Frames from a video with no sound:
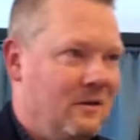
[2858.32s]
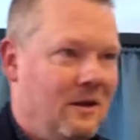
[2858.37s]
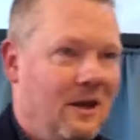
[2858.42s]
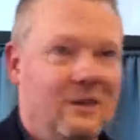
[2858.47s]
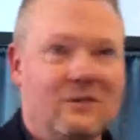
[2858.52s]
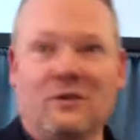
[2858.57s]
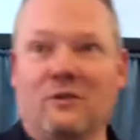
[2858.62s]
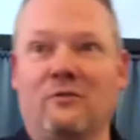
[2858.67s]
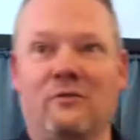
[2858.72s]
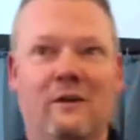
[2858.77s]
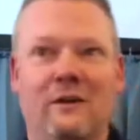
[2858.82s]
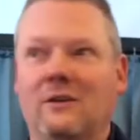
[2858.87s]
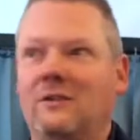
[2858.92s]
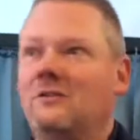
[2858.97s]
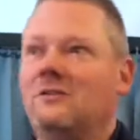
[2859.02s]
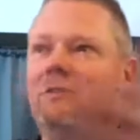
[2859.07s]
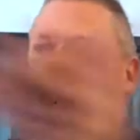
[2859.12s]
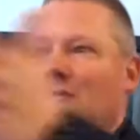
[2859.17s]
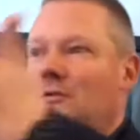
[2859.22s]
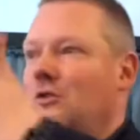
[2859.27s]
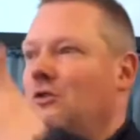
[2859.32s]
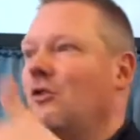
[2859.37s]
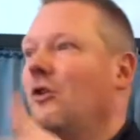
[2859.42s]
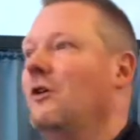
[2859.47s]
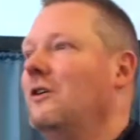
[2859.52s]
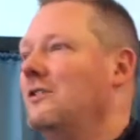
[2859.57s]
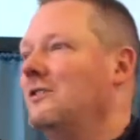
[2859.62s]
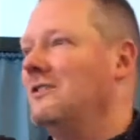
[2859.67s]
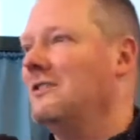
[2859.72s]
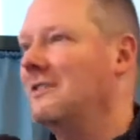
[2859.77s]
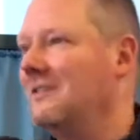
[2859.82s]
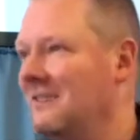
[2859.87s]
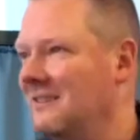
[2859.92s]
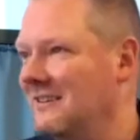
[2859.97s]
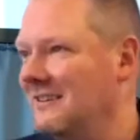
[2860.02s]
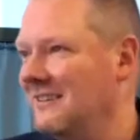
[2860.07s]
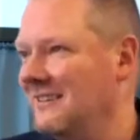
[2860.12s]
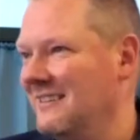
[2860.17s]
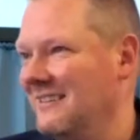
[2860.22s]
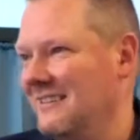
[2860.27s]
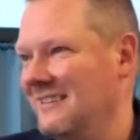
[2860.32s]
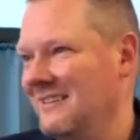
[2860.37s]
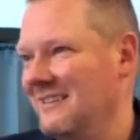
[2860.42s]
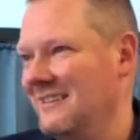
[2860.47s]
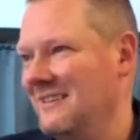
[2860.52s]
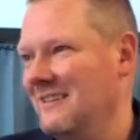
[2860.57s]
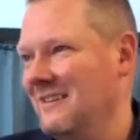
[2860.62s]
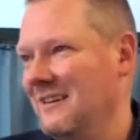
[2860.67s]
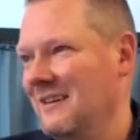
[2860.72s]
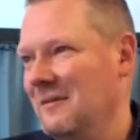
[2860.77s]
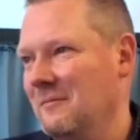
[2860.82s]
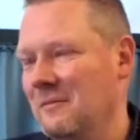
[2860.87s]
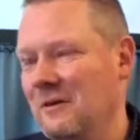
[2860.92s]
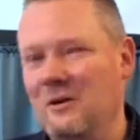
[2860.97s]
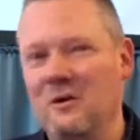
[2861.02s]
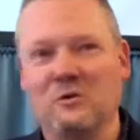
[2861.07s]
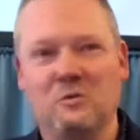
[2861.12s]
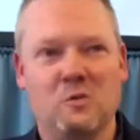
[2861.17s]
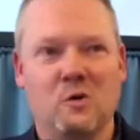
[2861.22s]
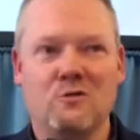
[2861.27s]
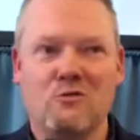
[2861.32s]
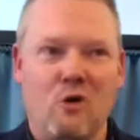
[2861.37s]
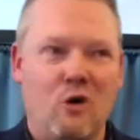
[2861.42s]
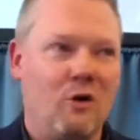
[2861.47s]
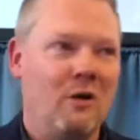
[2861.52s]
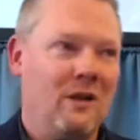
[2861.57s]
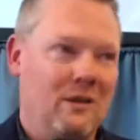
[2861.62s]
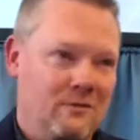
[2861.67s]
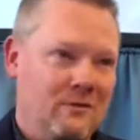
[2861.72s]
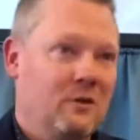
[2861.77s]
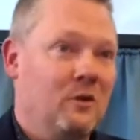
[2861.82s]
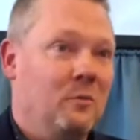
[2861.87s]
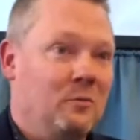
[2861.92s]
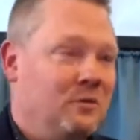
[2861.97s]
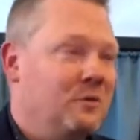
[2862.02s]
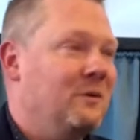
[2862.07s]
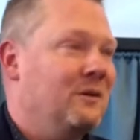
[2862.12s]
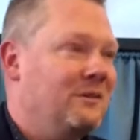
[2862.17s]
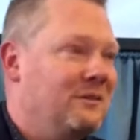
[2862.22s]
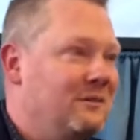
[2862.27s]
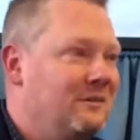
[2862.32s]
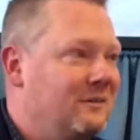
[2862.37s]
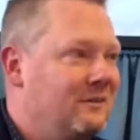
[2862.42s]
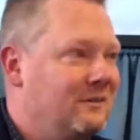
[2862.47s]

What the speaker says: it's a feast of a choice. Because we're all living up to it.